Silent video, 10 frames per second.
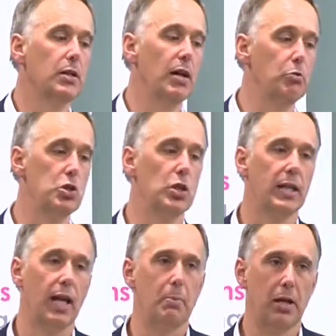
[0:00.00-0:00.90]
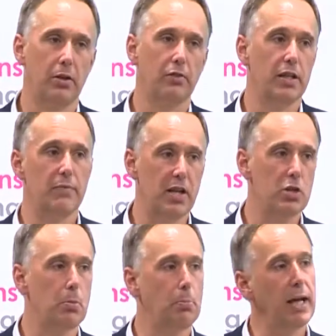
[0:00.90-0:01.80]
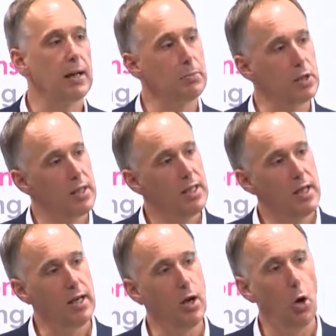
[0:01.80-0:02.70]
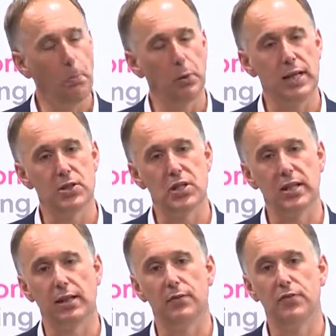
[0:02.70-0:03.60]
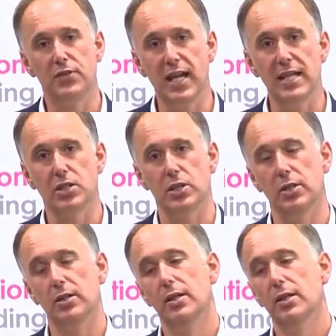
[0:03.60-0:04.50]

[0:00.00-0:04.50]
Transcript: originally came out of an investment bank, but operates in kind of data